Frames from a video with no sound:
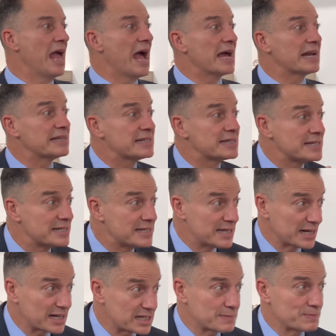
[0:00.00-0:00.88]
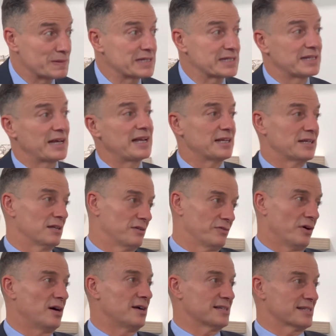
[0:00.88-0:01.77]
And 6%
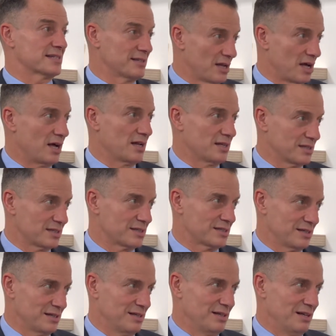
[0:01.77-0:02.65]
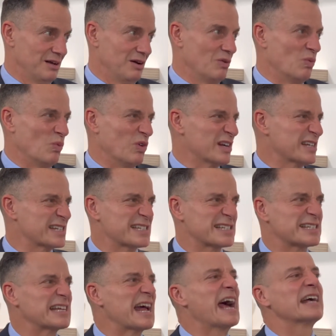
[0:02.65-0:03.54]
of our slots were
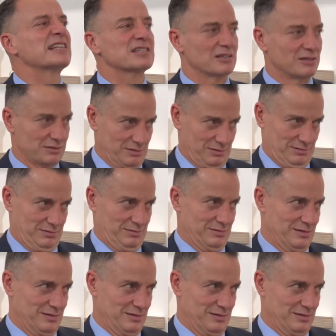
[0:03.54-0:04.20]
sat on